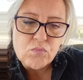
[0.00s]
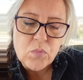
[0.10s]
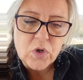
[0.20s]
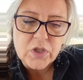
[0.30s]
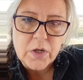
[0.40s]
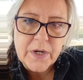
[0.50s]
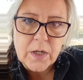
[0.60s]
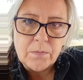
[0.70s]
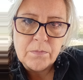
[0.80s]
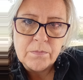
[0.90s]
What's going on?
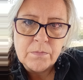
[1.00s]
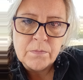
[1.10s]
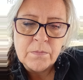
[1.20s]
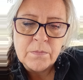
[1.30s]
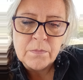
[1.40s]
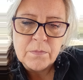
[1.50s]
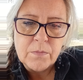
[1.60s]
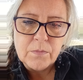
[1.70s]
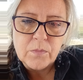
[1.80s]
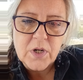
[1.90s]

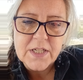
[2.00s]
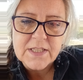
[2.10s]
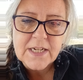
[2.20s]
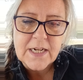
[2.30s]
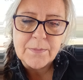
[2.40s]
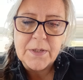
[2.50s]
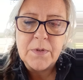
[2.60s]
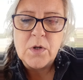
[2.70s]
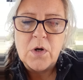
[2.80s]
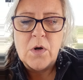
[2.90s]
Why isn't that happening?
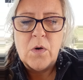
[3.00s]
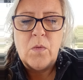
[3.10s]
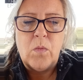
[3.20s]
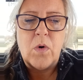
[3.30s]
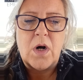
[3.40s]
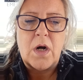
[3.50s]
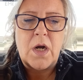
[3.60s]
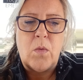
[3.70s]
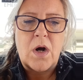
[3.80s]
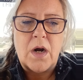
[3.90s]
Why,
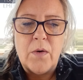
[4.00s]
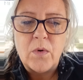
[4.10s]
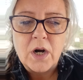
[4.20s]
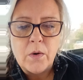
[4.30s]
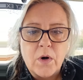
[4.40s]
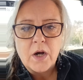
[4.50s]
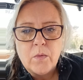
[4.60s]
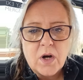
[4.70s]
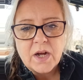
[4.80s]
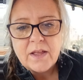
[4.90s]
why, why, why,
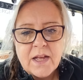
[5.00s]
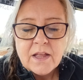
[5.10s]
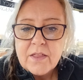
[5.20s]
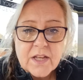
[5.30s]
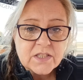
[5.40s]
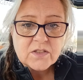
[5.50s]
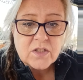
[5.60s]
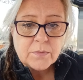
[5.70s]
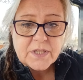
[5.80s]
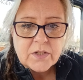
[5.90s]
why? That's not going
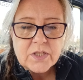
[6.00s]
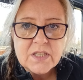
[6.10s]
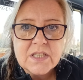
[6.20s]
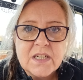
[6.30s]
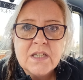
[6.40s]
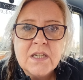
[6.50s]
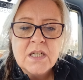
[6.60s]
to be good, is it?